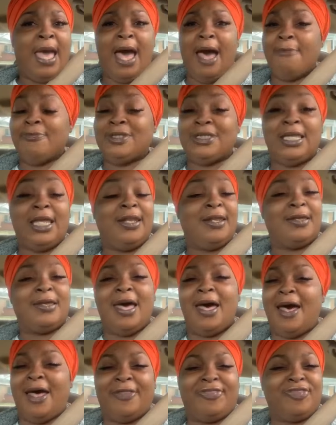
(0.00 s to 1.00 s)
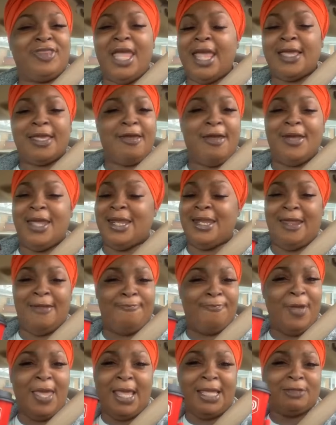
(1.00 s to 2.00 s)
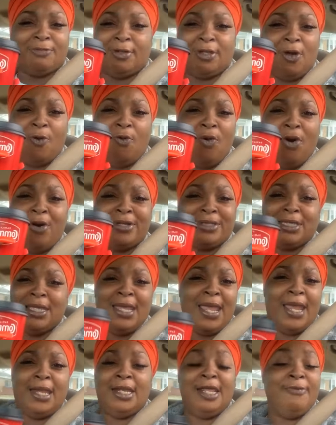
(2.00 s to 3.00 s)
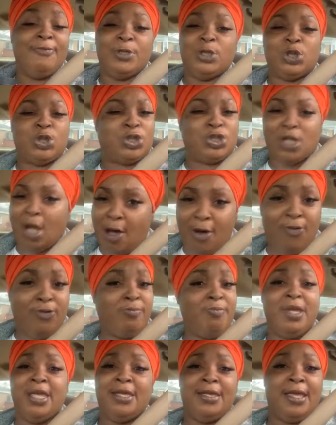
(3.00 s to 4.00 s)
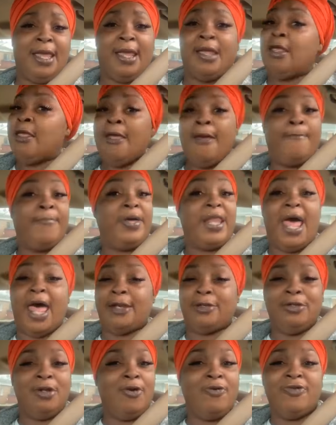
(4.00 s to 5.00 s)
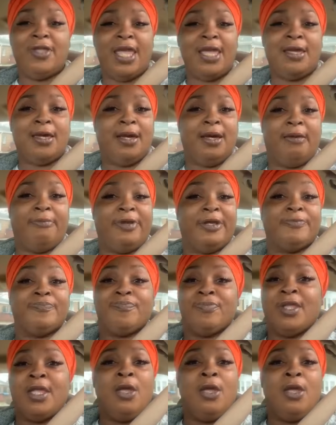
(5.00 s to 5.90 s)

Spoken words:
I'm telling God, thank you in advance for the ones he ain't even showed me yet, but I know they coming.